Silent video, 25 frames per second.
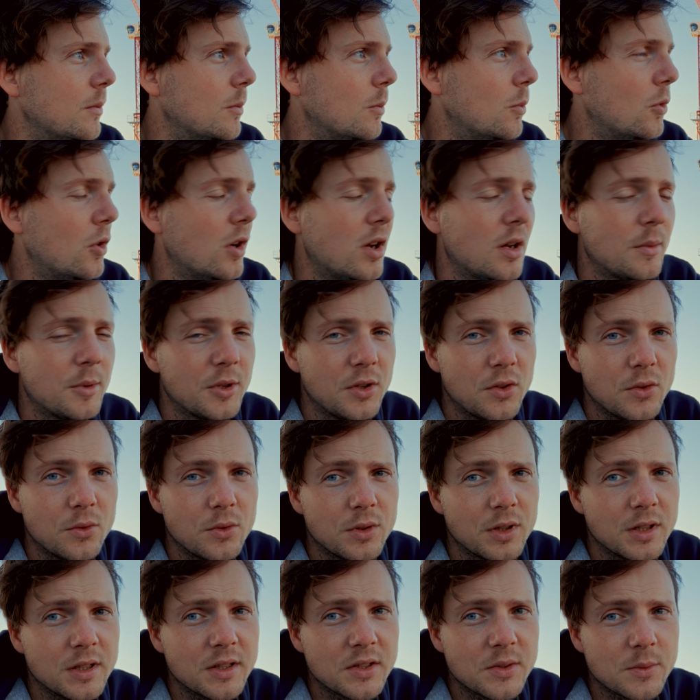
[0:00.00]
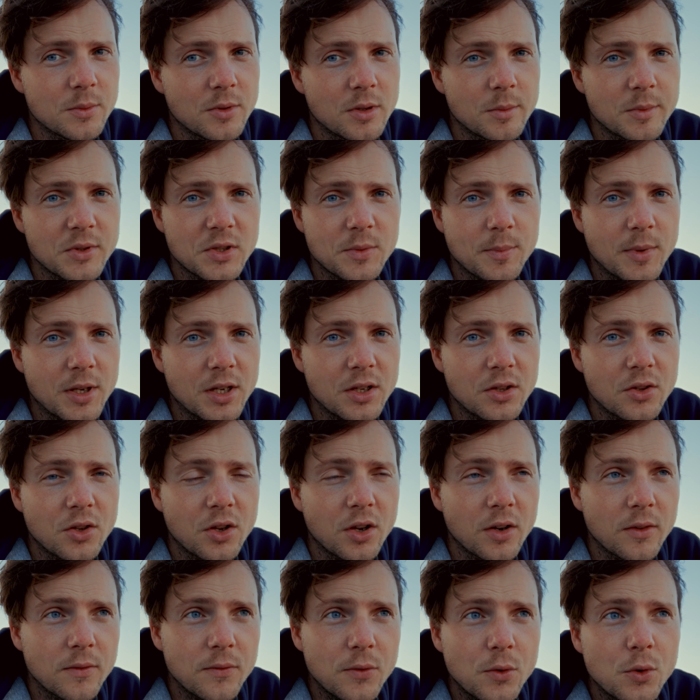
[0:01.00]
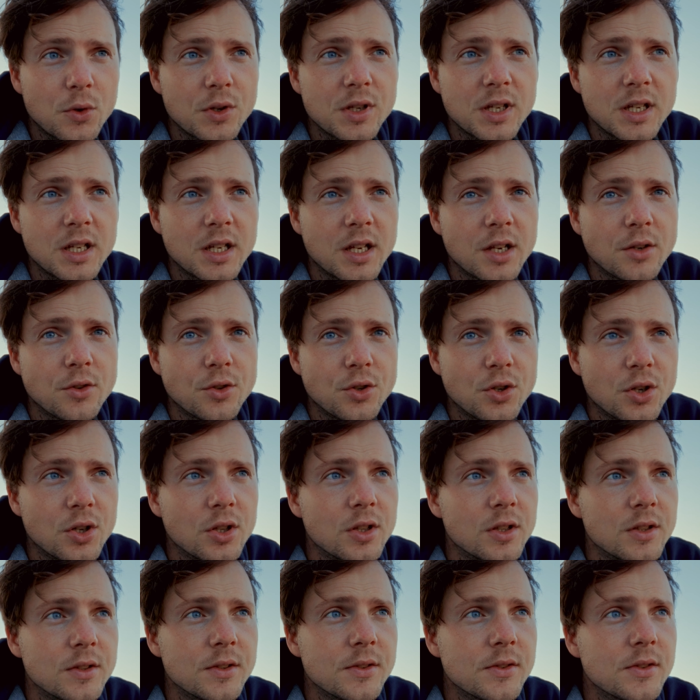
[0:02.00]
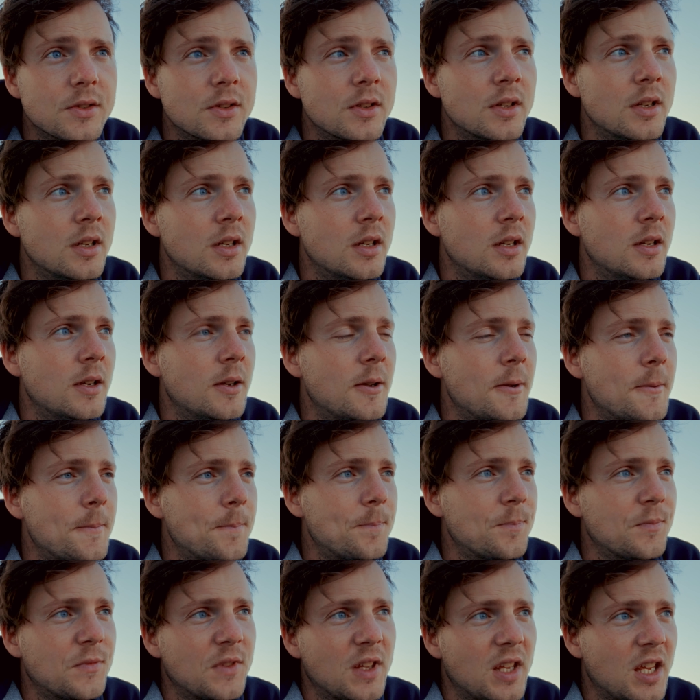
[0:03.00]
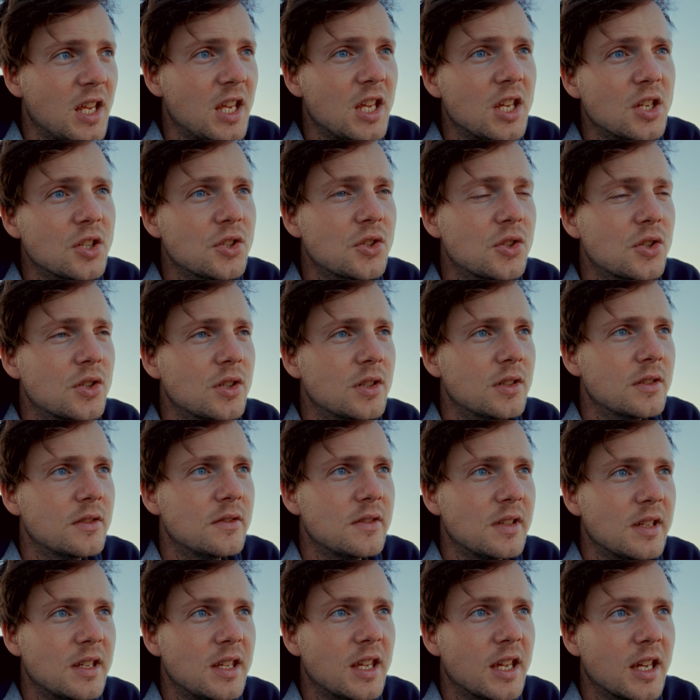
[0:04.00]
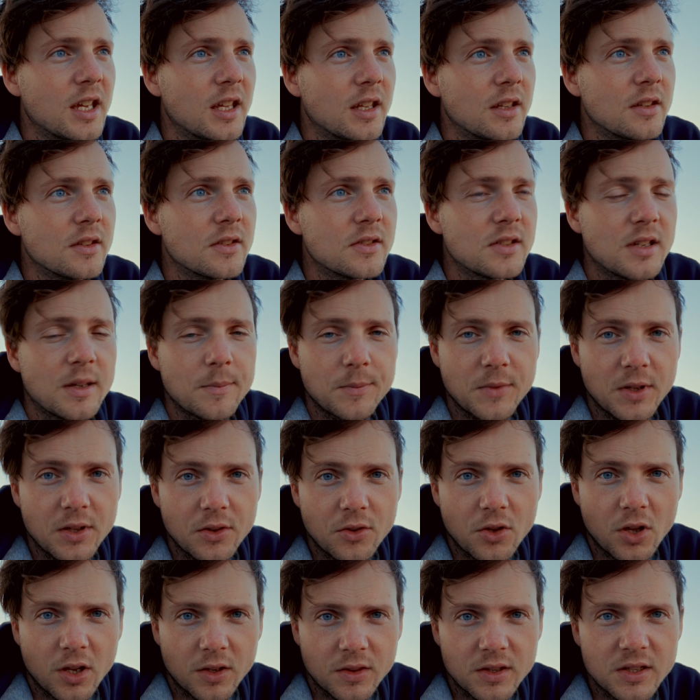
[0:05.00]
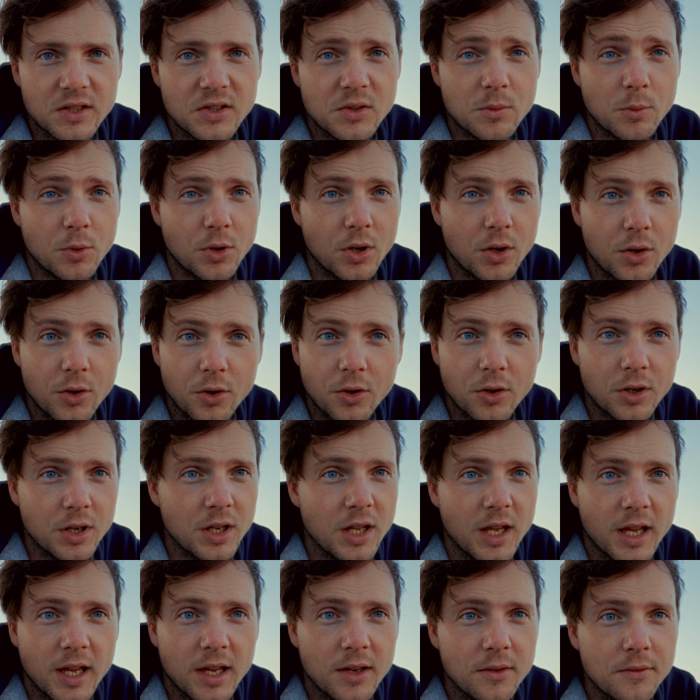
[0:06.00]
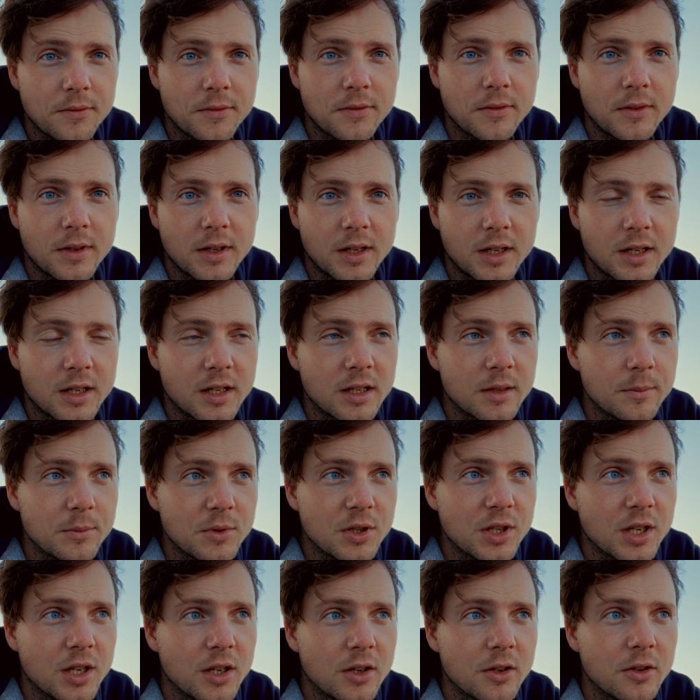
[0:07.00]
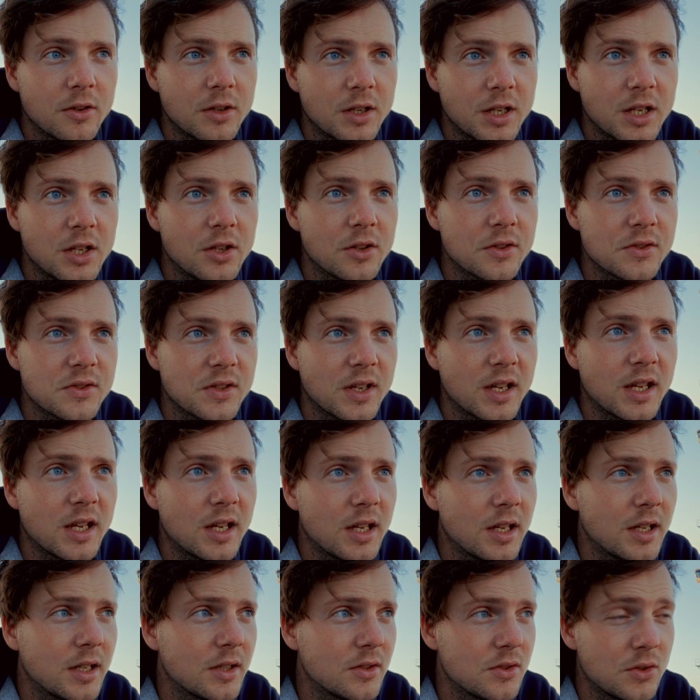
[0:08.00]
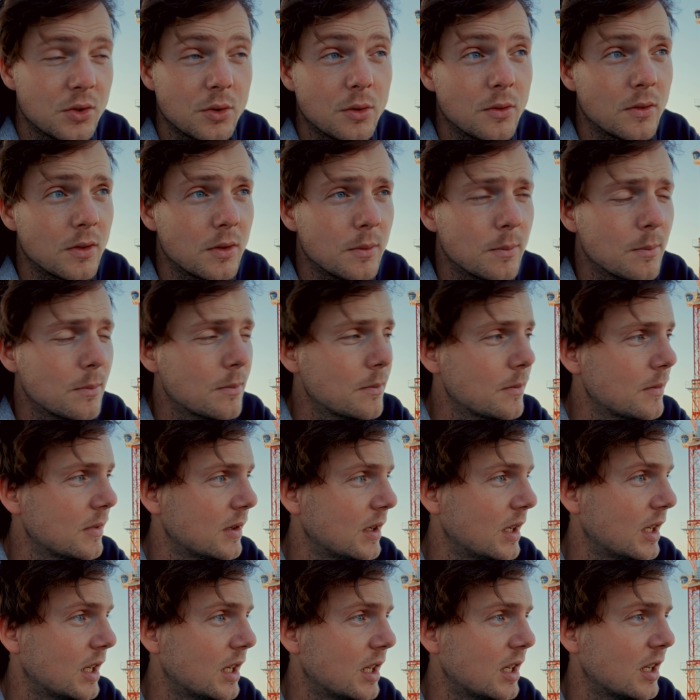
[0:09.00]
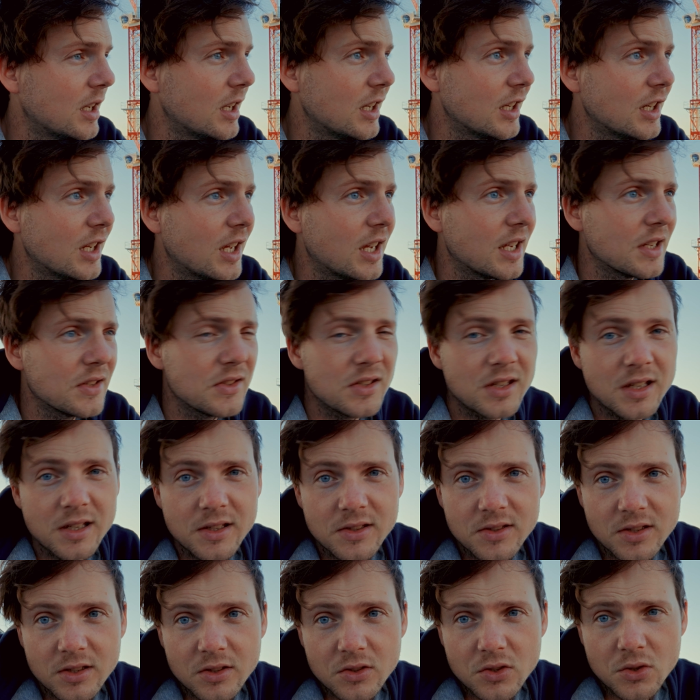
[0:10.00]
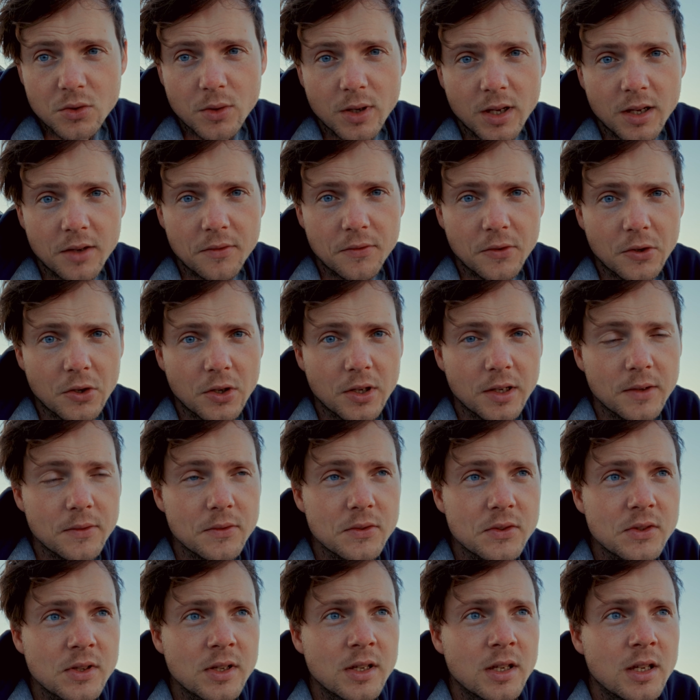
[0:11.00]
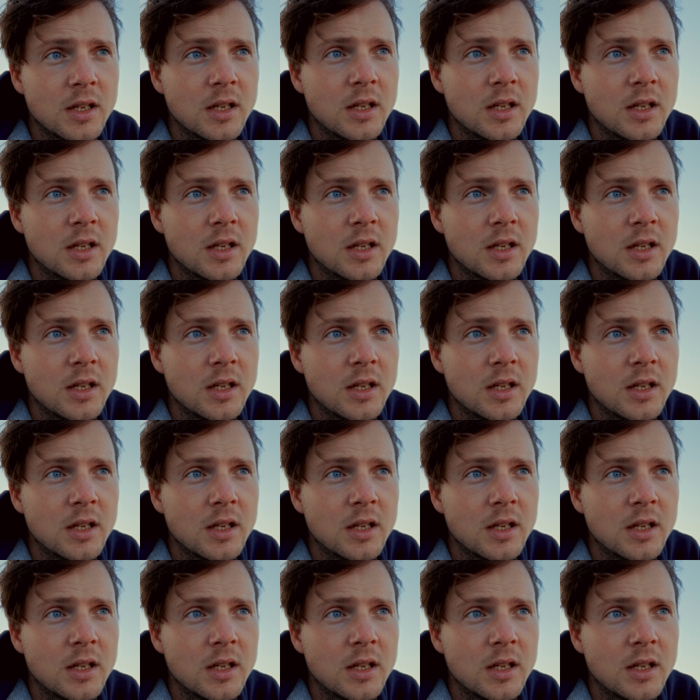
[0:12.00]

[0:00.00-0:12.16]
why am I doing this? Why am I spending like $1,400-ish to get something like this when I already have, an EOSR, two of them, an R6 and two R5s,